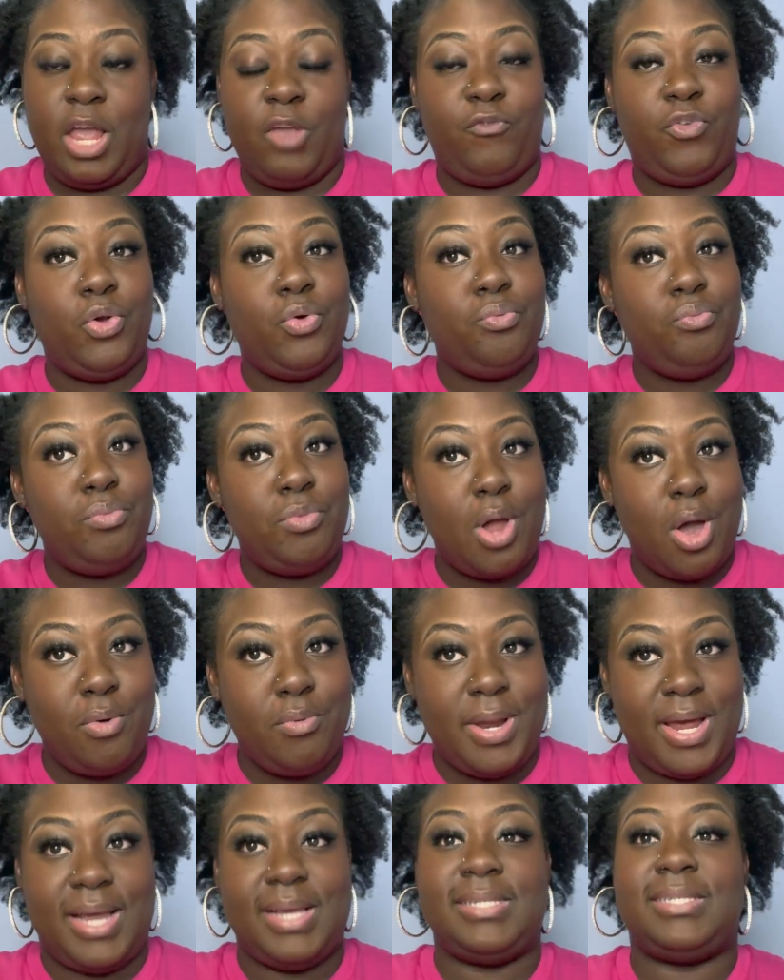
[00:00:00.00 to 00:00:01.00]
If you
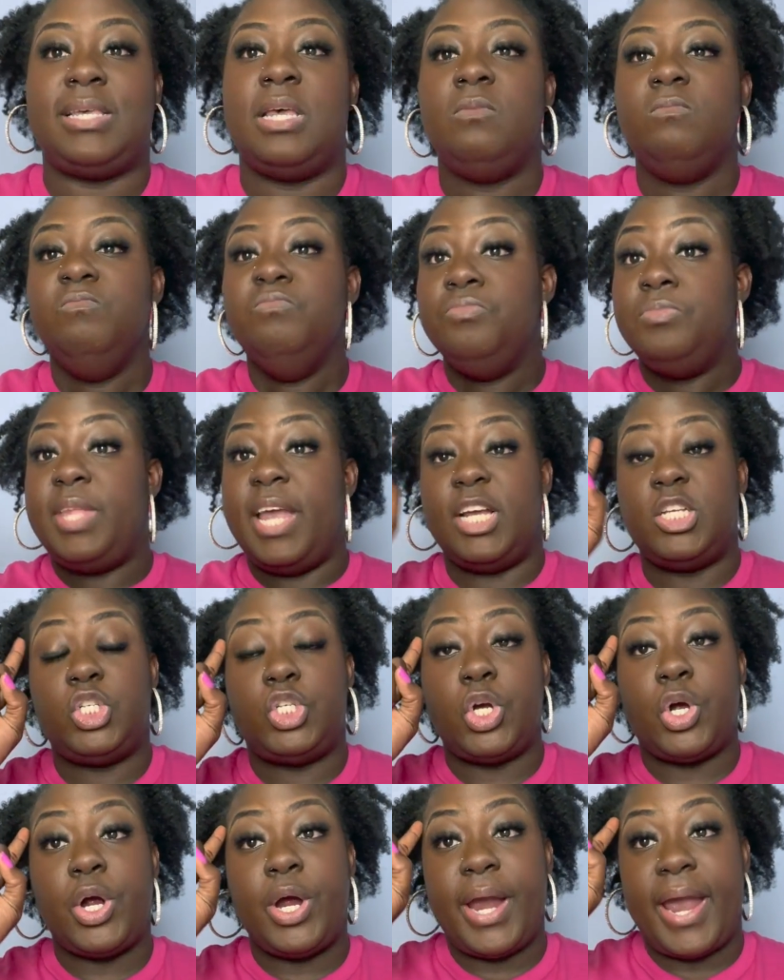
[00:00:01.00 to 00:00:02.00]
notice that
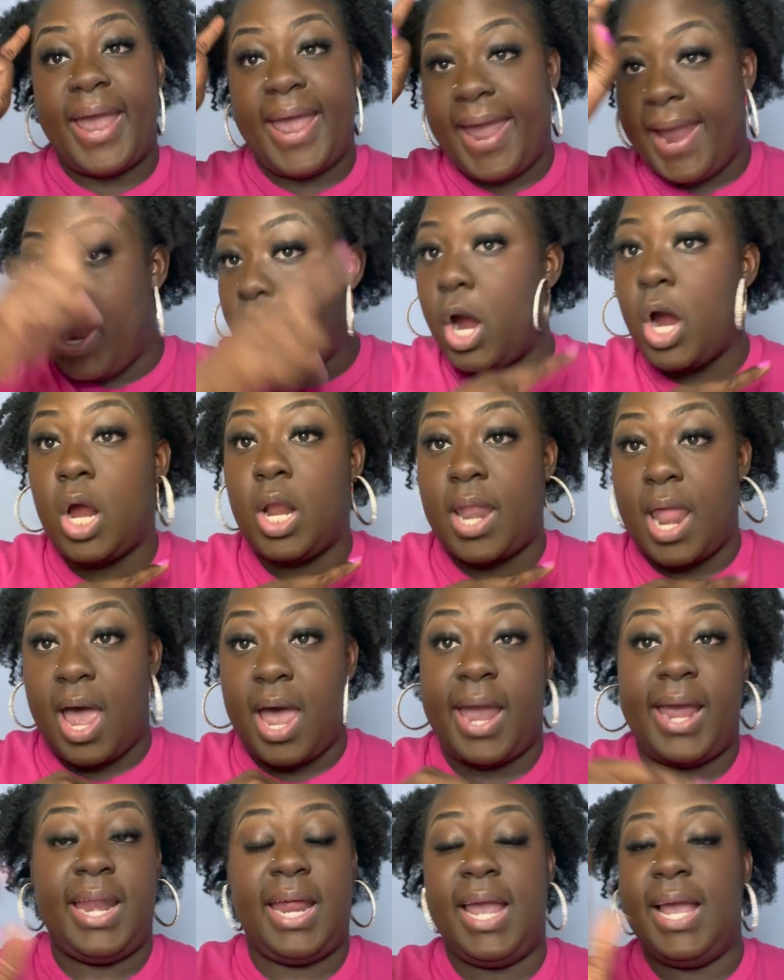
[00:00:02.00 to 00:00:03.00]
your
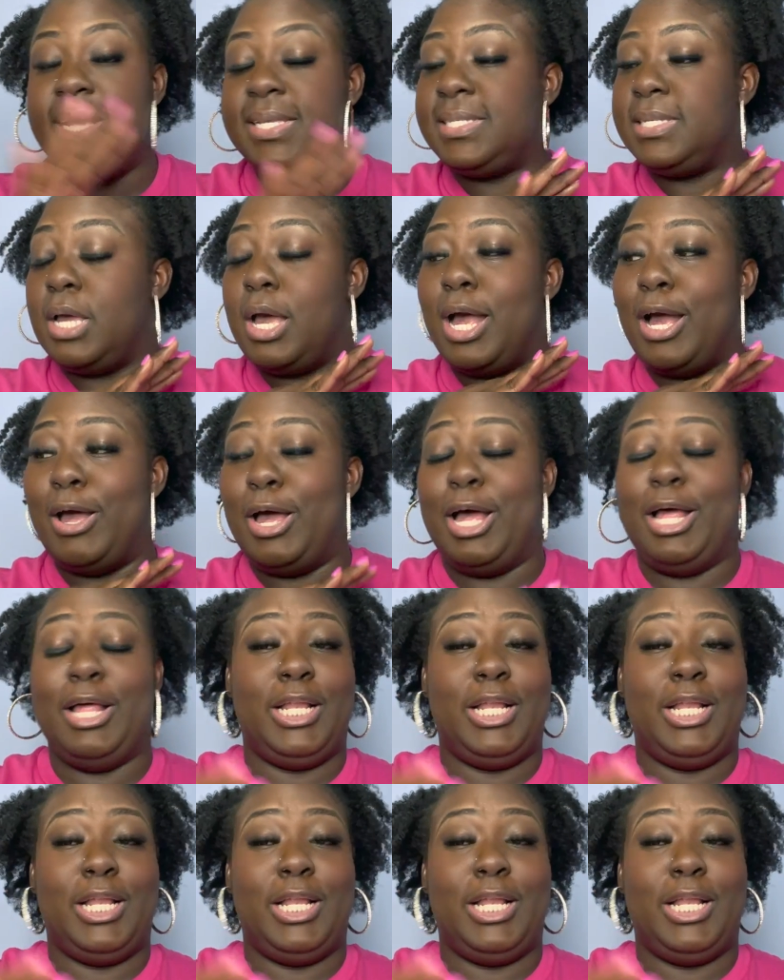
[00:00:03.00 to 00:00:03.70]
hairline is uh,